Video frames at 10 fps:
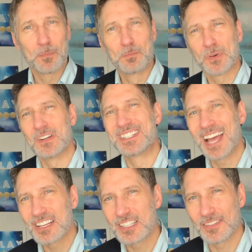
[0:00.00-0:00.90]

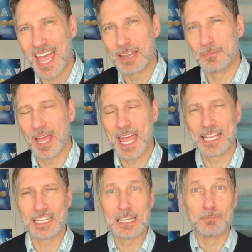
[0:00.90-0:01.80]
productive
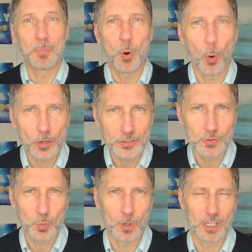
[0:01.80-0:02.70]
and important
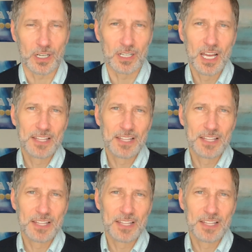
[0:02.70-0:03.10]
work